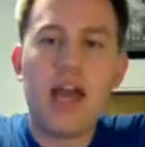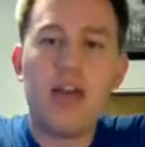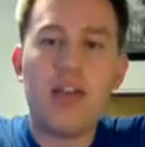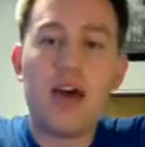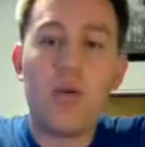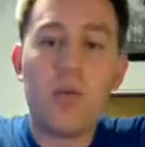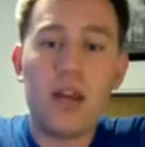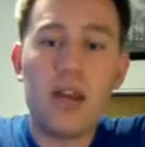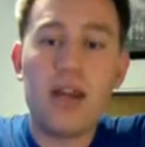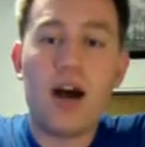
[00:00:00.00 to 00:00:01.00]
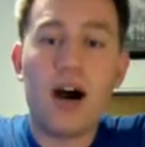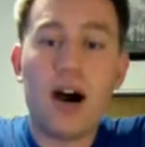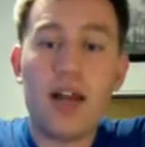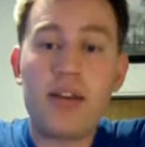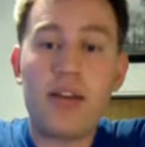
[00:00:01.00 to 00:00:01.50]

that we ought to